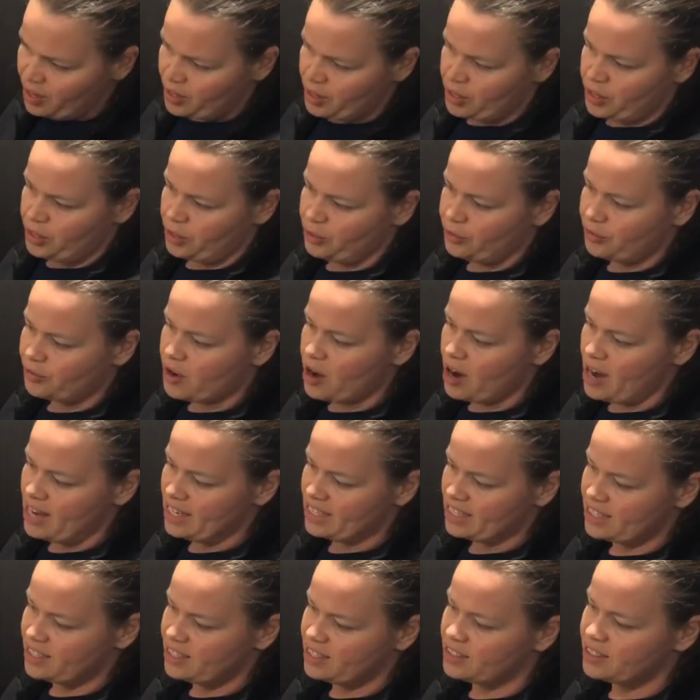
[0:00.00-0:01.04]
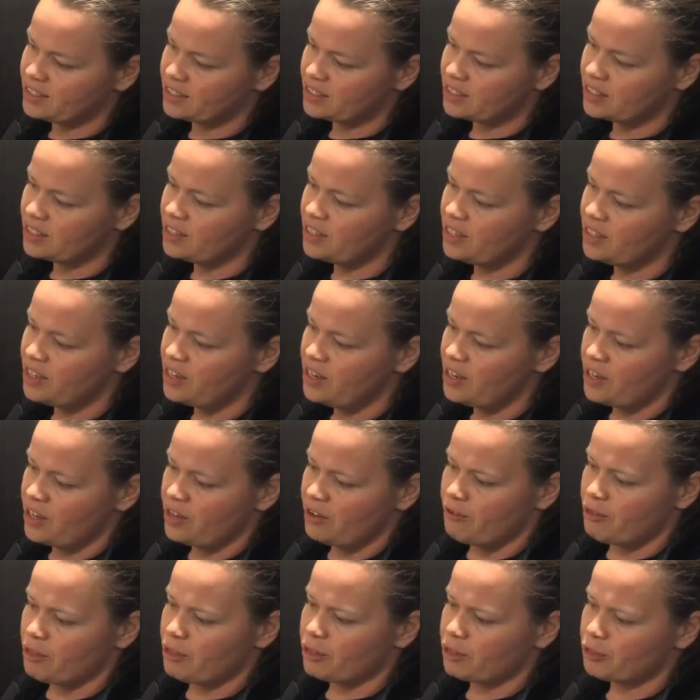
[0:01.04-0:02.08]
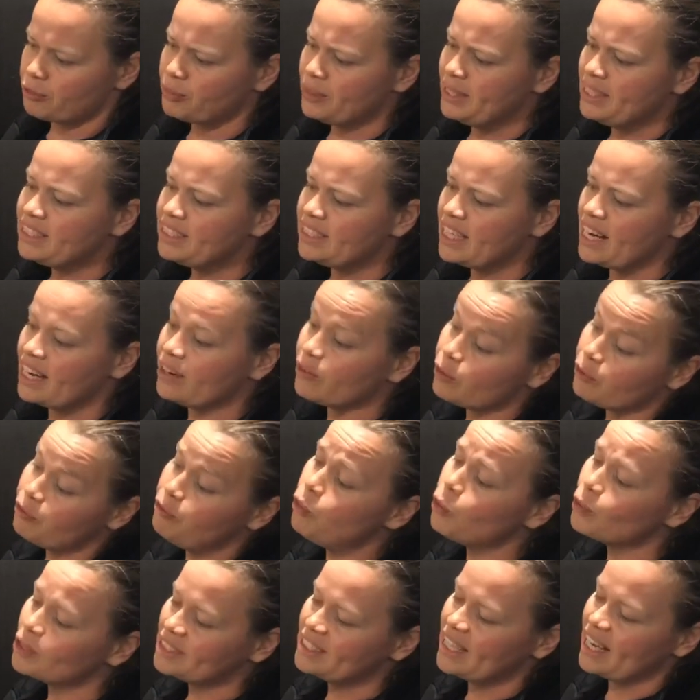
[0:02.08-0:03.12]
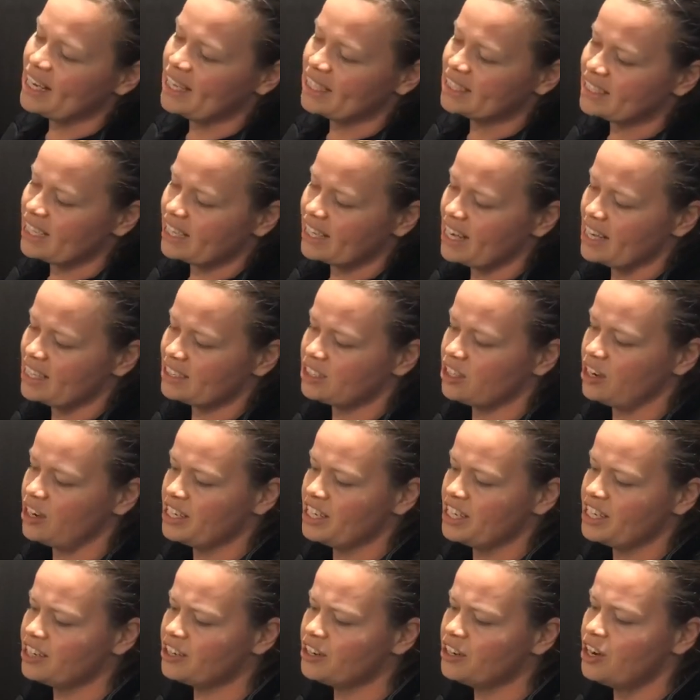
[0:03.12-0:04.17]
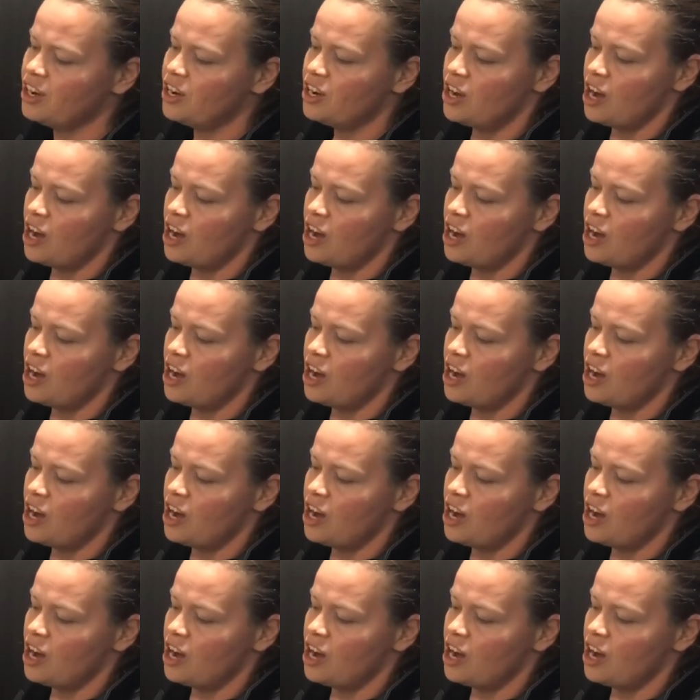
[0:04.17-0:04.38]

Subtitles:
You've got 4 settings, I guess, on here.